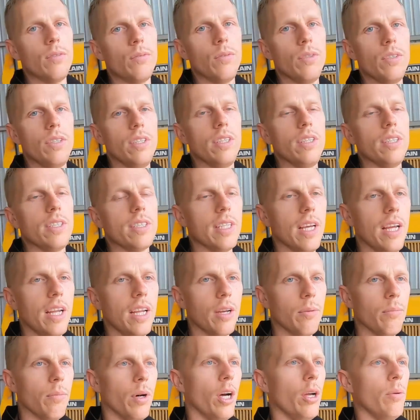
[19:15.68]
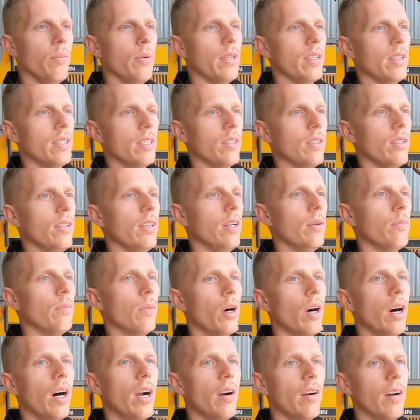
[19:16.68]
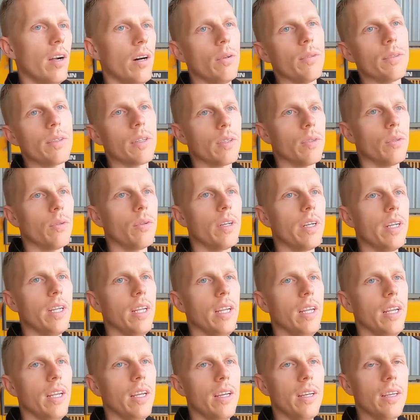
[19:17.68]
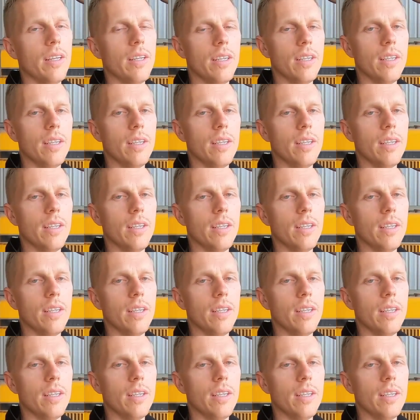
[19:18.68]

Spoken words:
Would you just take a moment to admire Old Glory here?